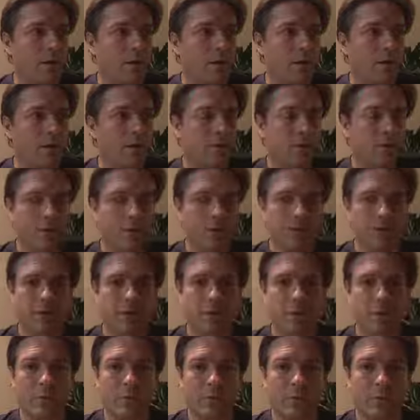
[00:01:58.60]
so that's kind of
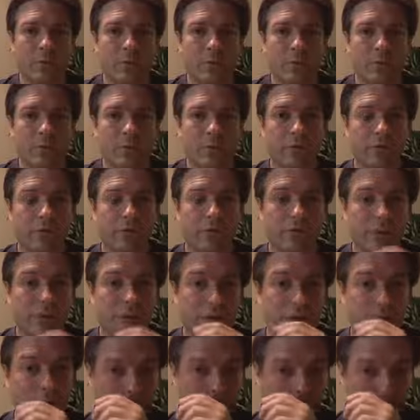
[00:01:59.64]
what we talked, talked about
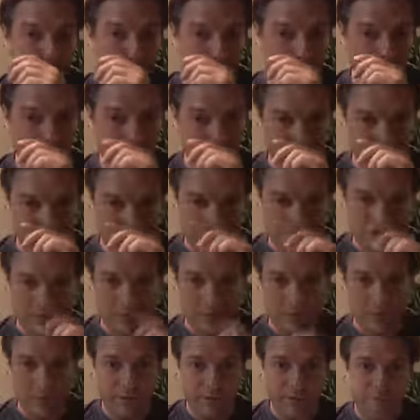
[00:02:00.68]
last time. Excuse
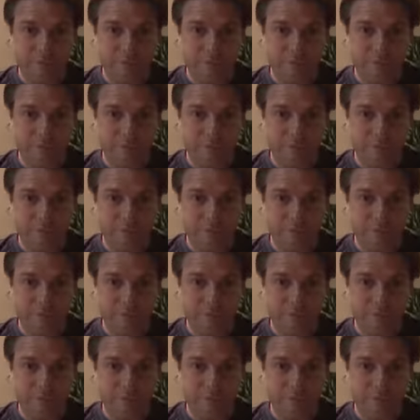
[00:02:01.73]
me.